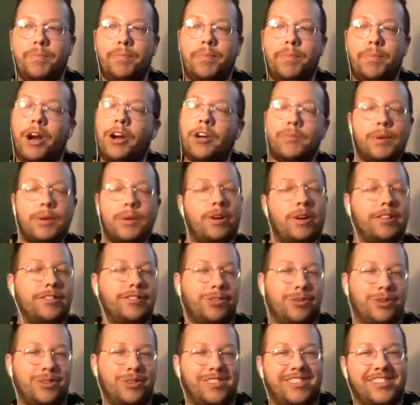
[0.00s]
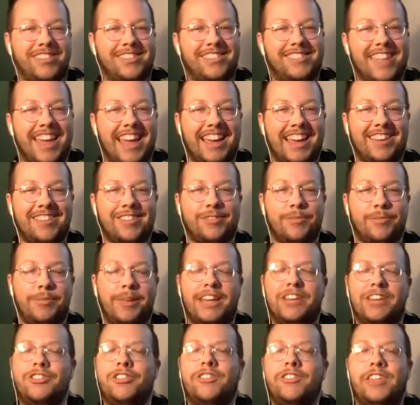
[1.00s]
part of me wants to resist that because i'm
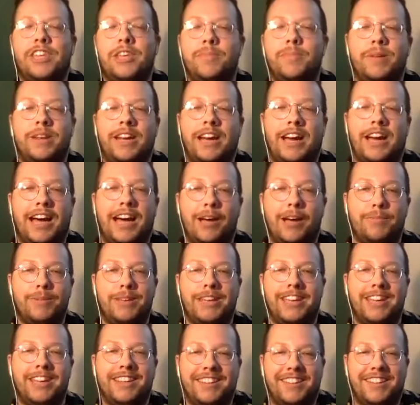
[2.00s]
like just keep it a hobby